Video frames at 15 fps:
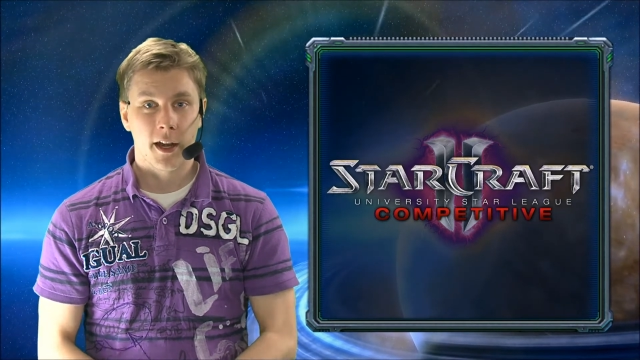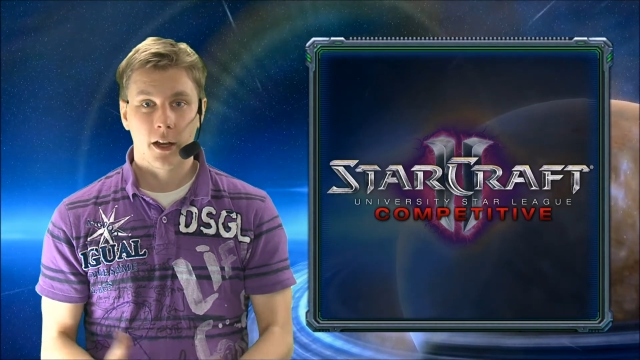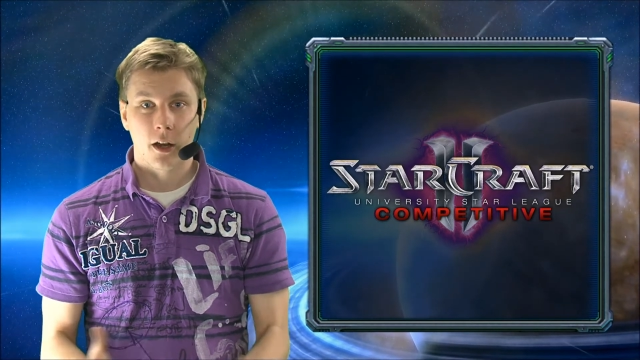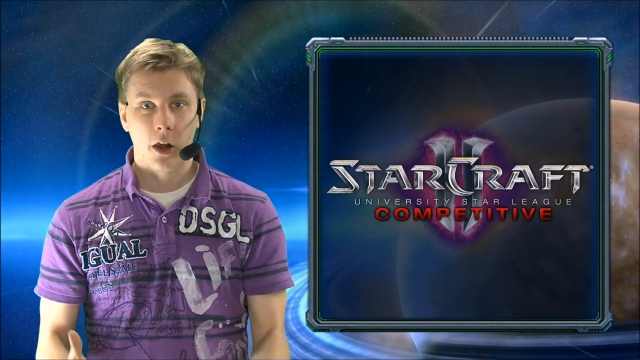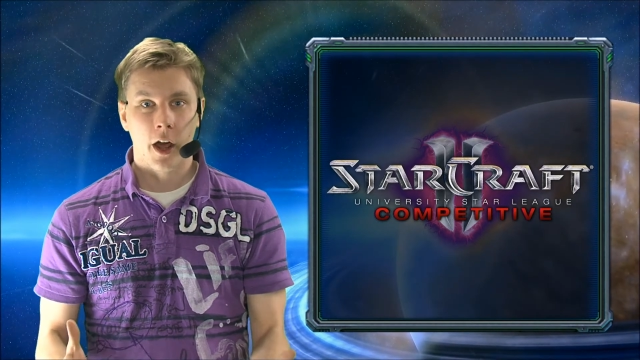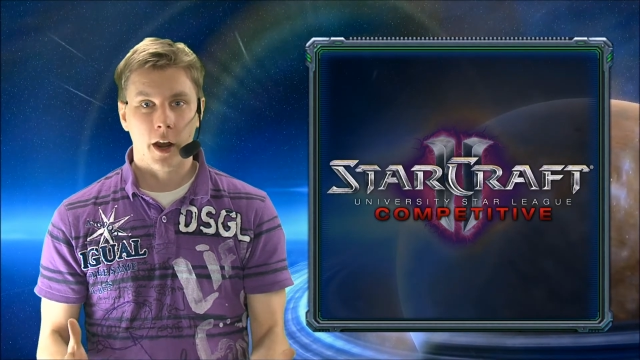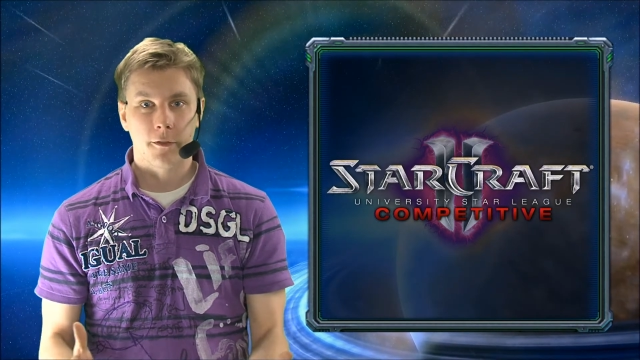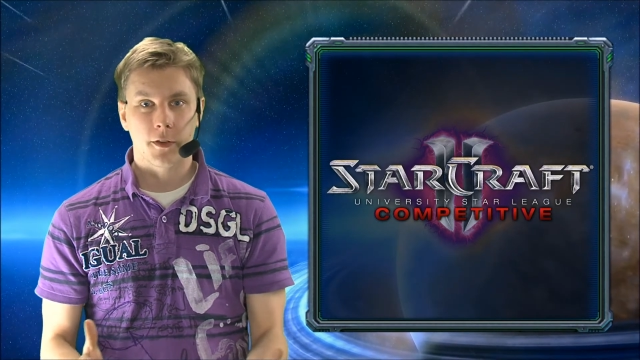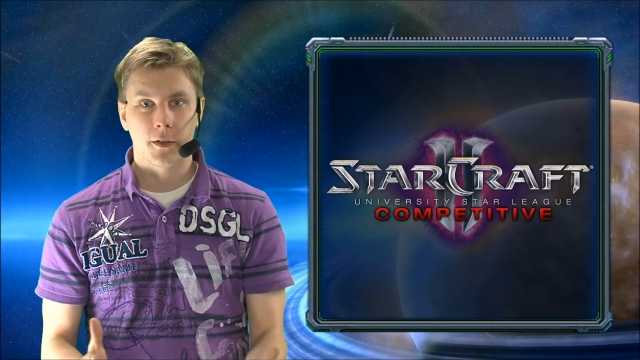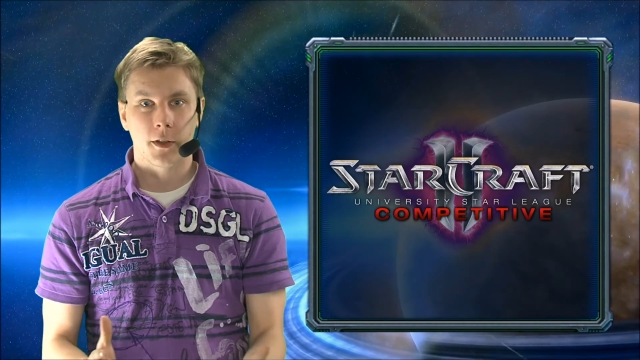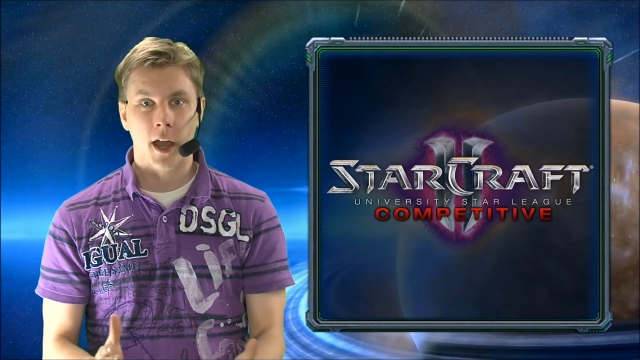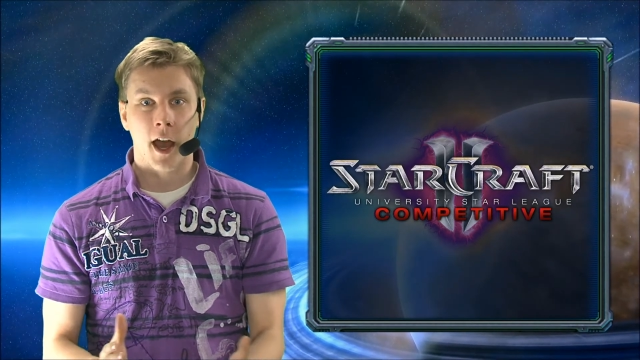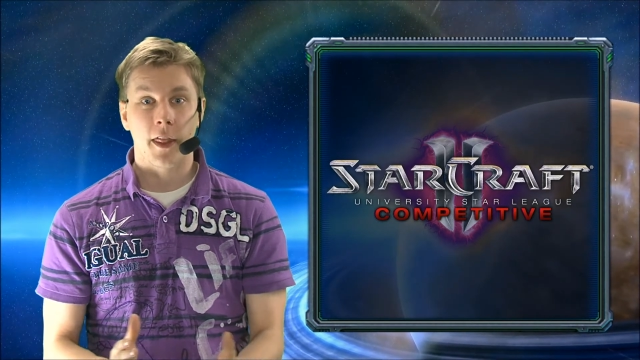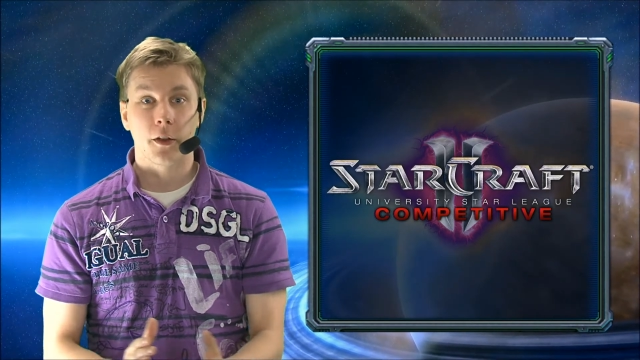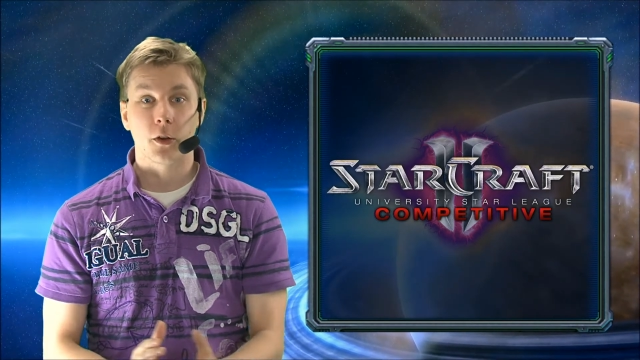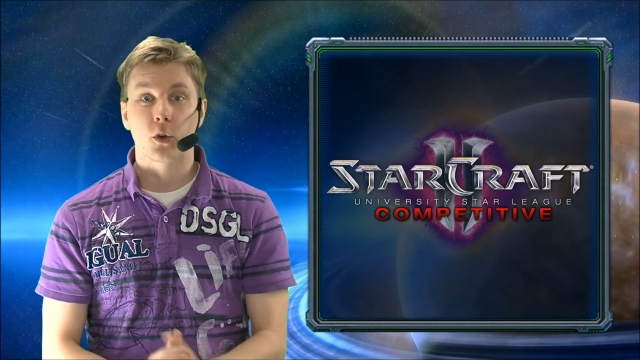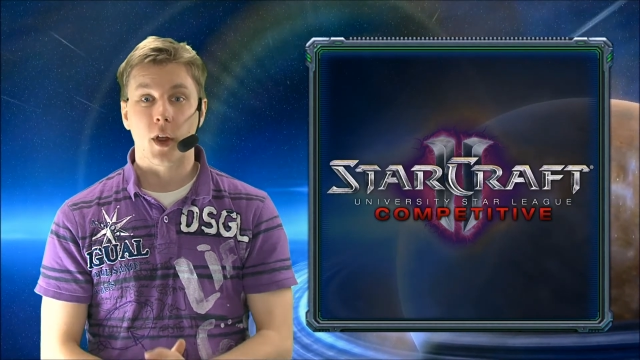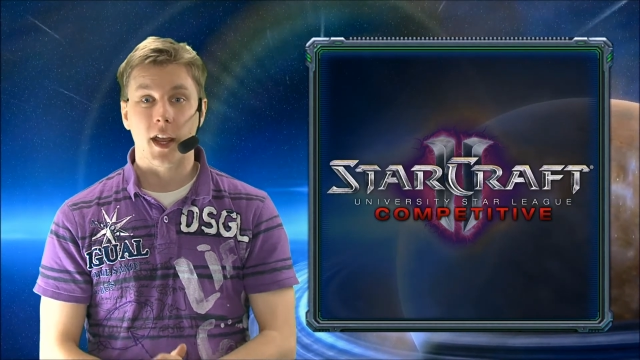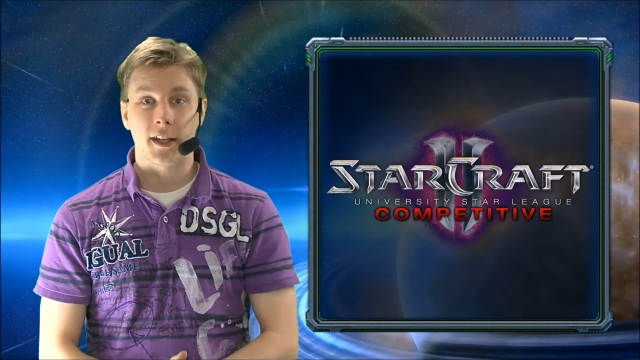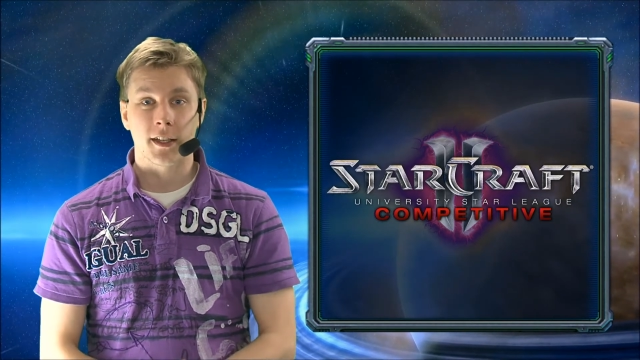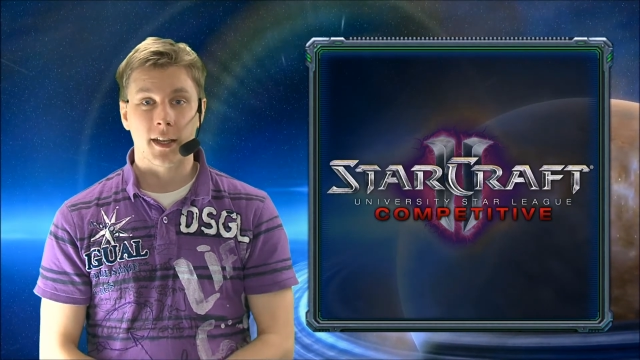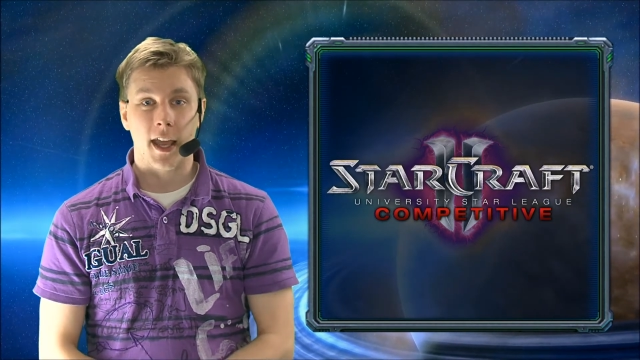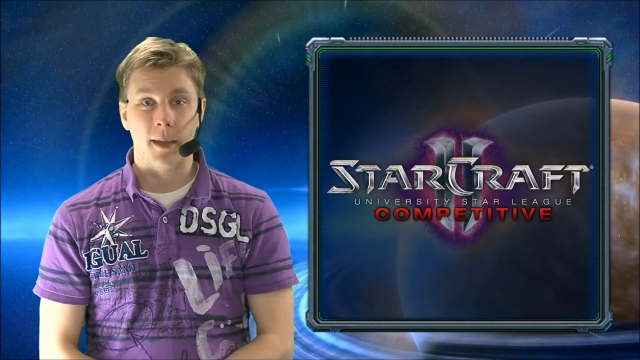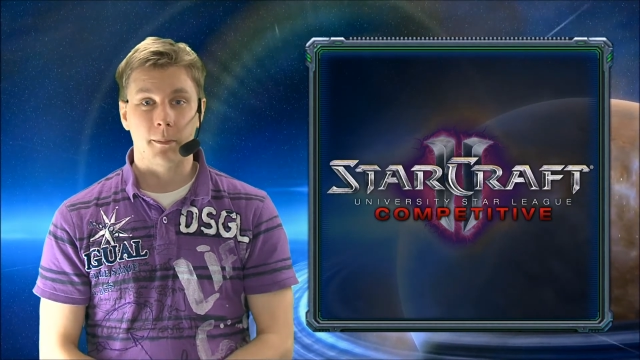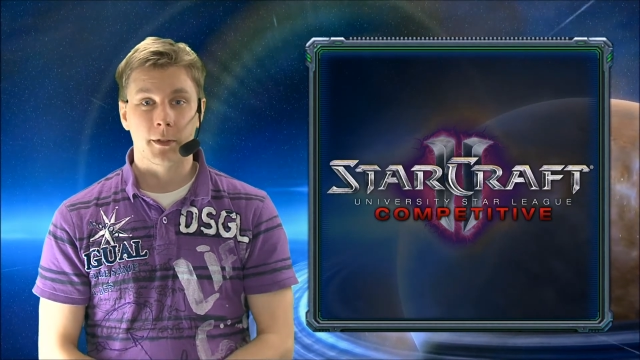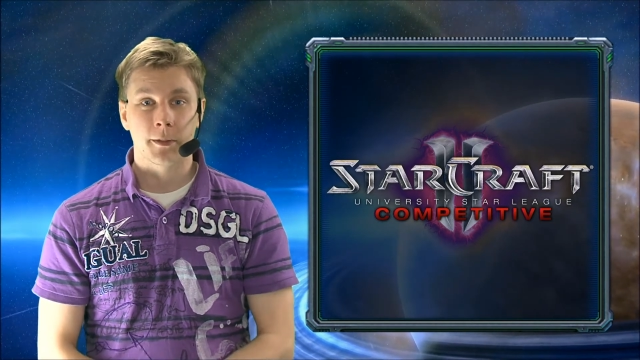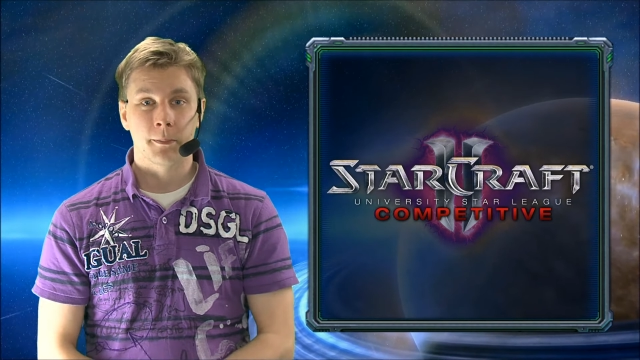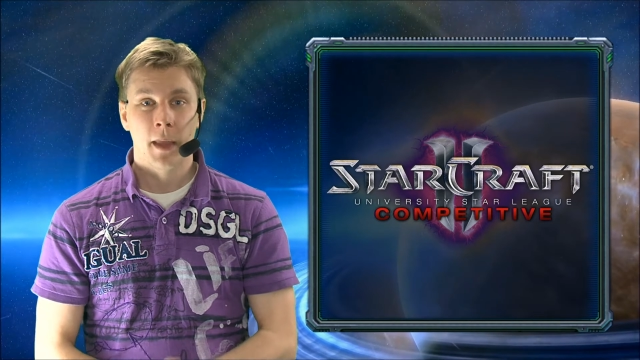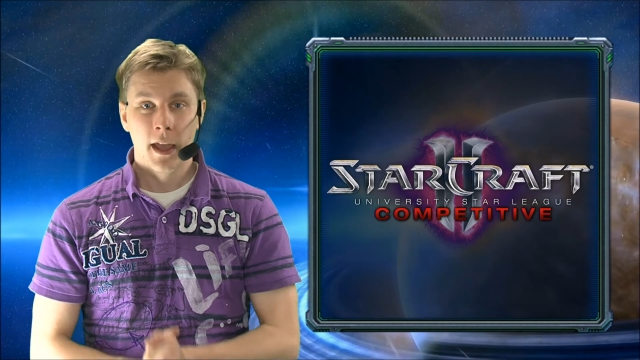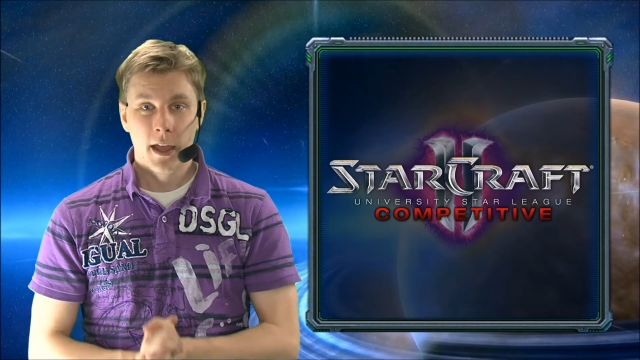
and a lot of other great names.